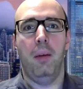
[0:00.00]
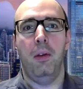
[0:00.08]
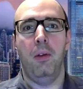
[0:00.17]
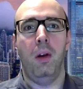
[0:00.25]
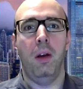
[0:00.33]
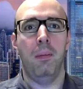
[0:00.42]
I
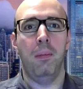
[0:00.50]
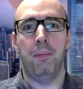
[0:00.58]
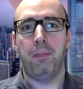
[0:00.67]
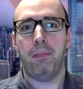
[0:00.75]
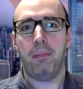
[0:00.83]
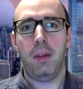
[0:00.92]
mean, you can
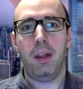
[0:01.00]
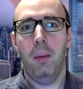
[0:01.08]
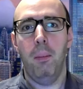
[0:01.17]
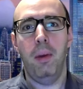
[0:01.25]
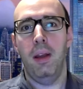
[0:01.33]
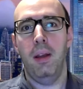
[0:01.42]

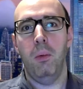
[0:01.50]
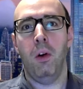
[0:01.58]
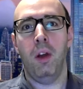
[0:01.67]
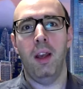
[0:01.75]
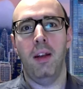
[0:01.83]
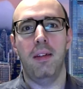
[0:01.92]
be
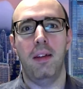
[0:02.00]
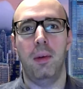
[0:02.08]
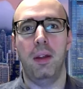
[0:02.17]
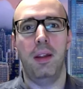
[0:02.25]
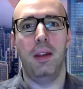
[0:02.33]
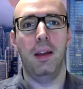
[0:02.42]
working in
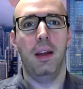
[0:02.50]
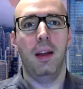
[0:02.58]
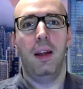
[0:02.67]
CBD,